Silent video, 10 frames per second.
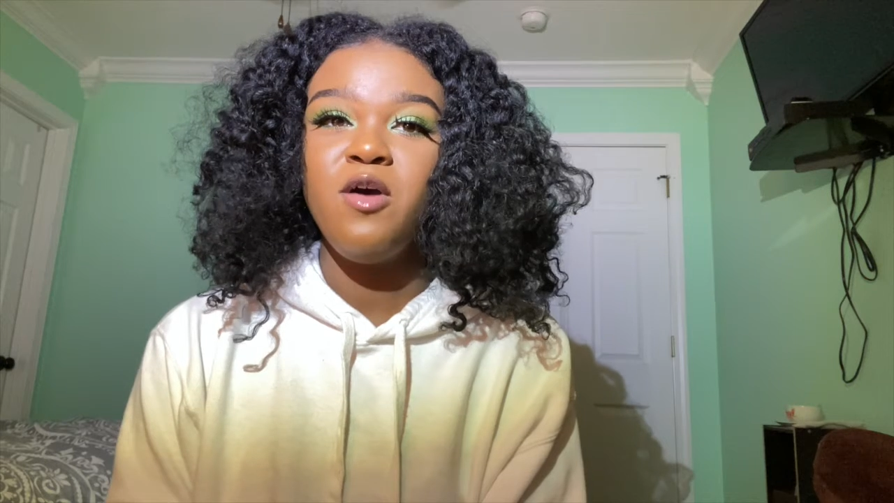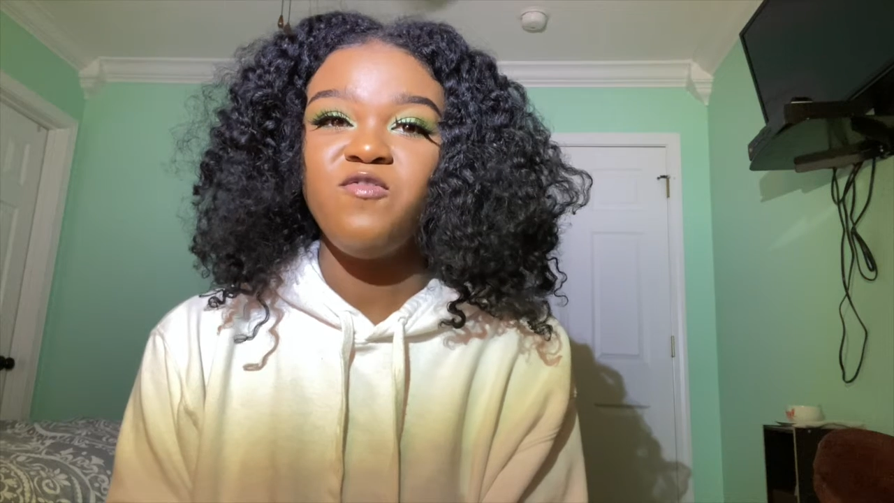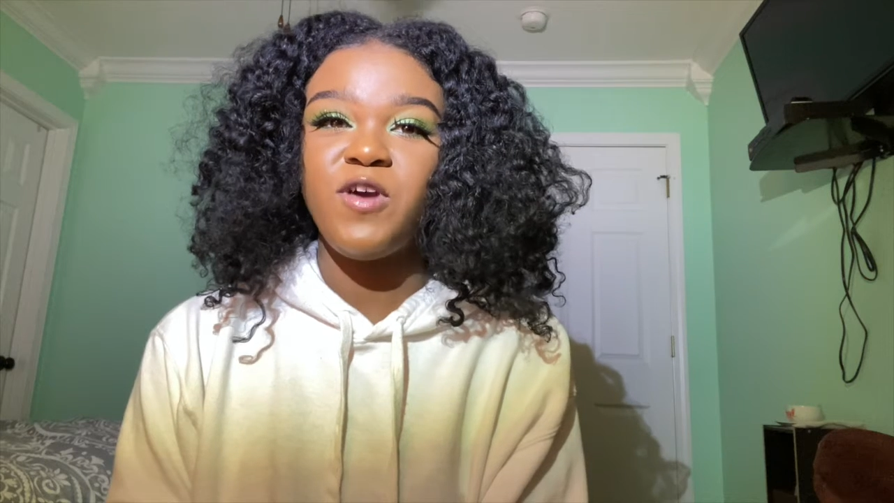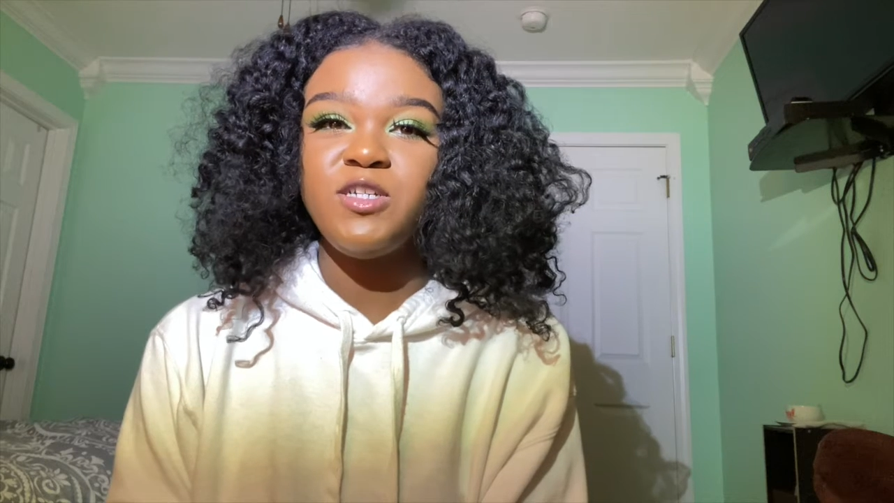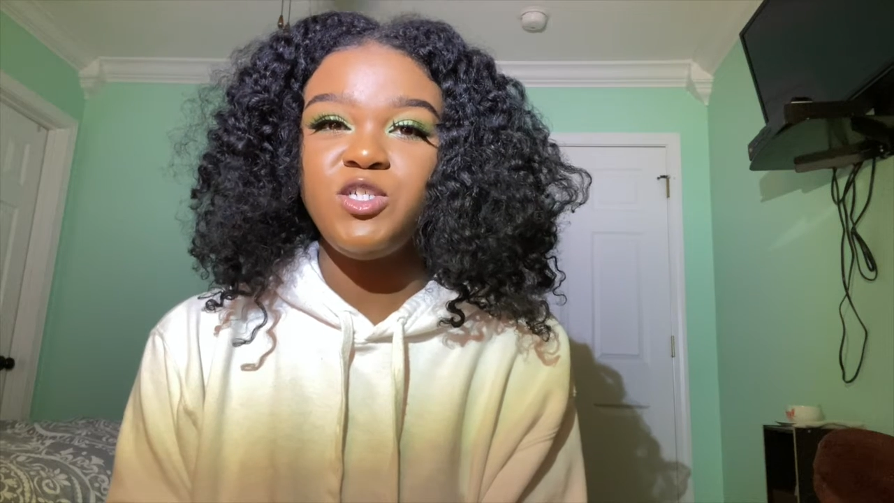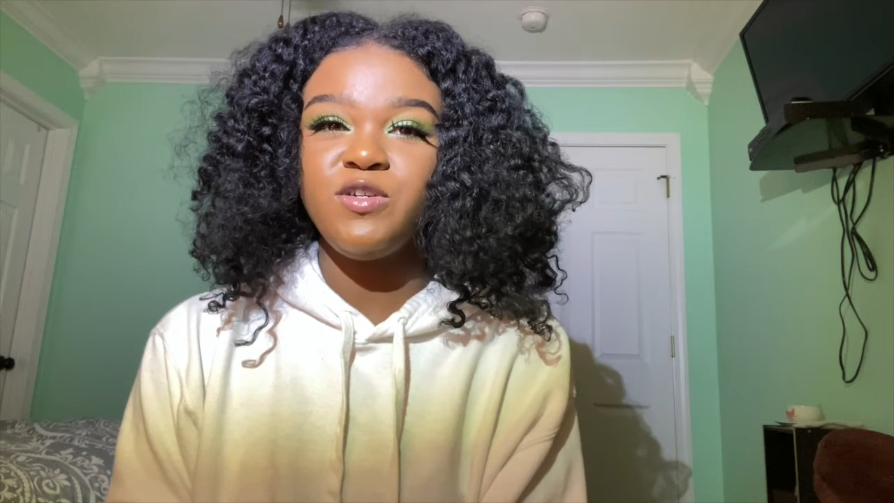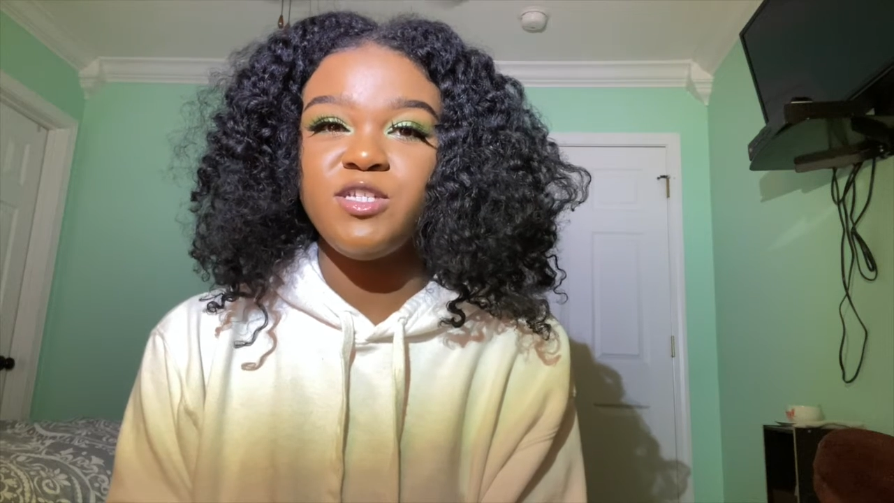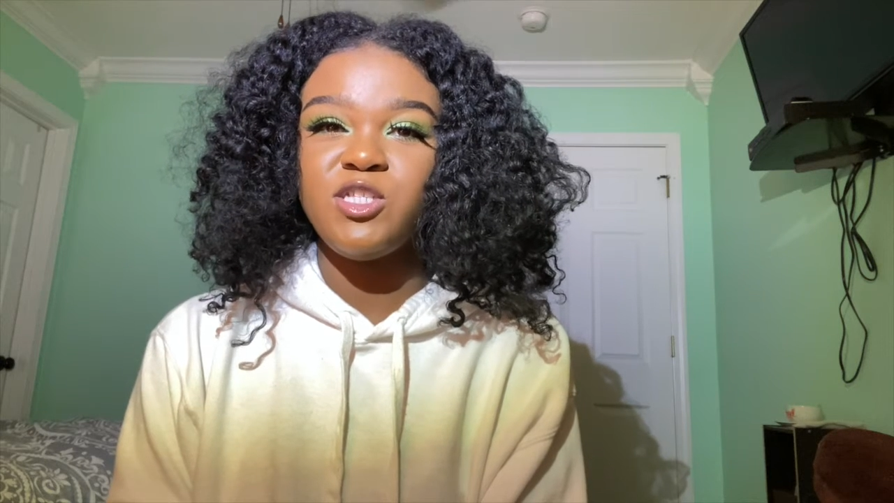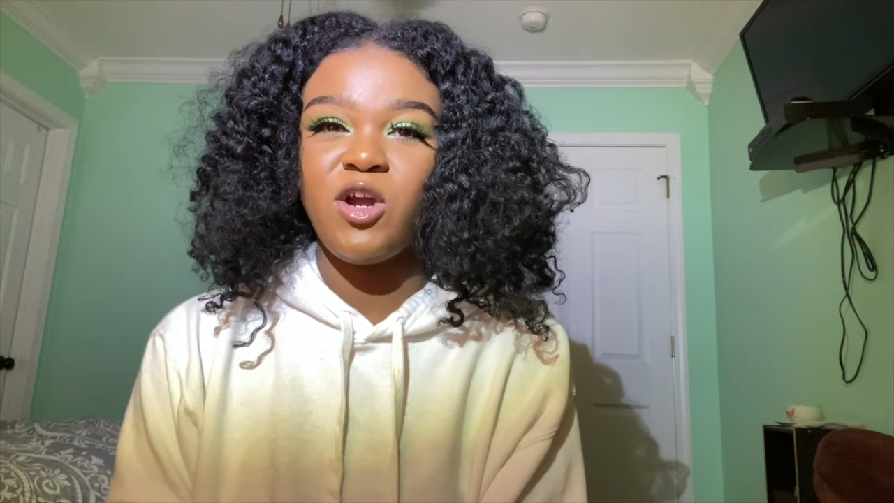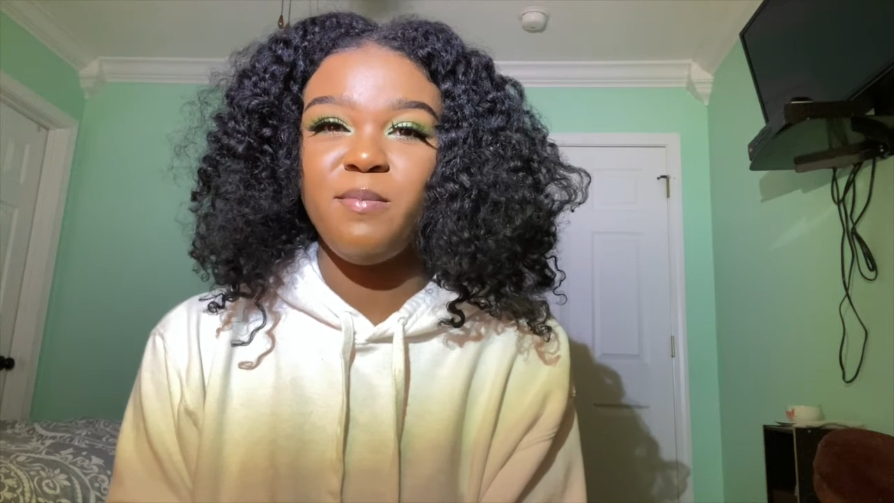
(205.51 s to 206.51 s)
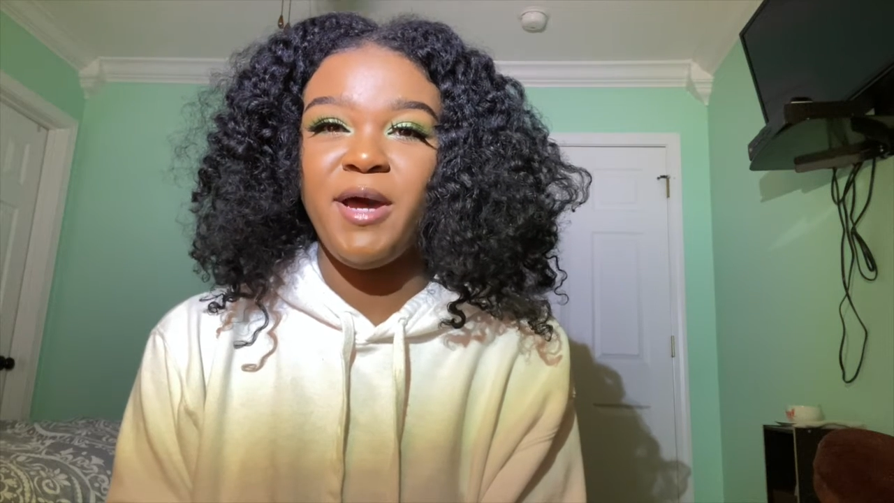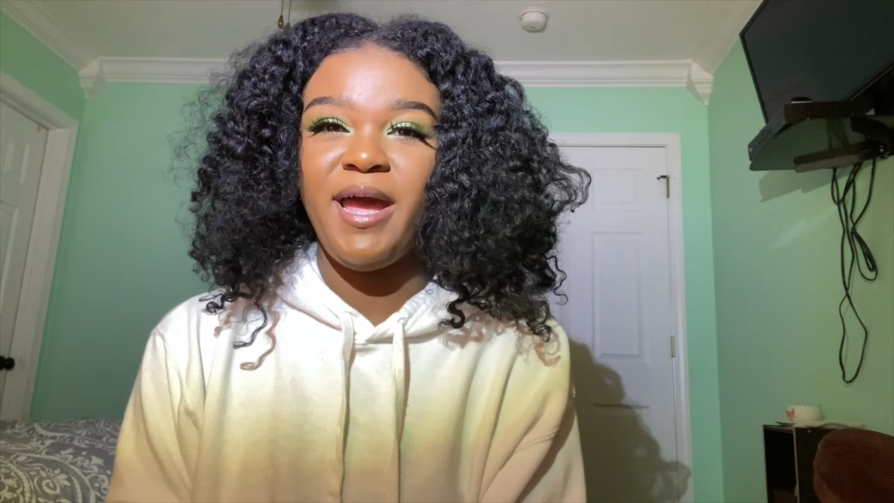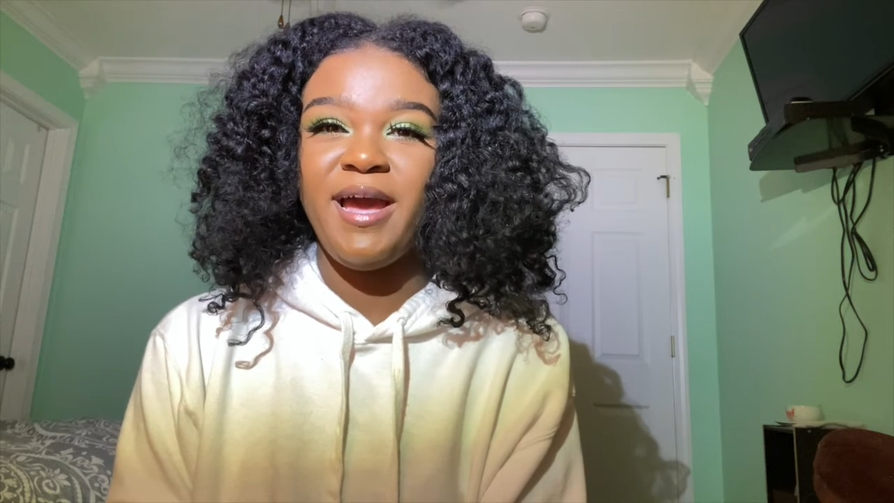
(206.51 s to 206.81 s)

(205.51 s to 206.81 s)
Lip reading: First, you can start by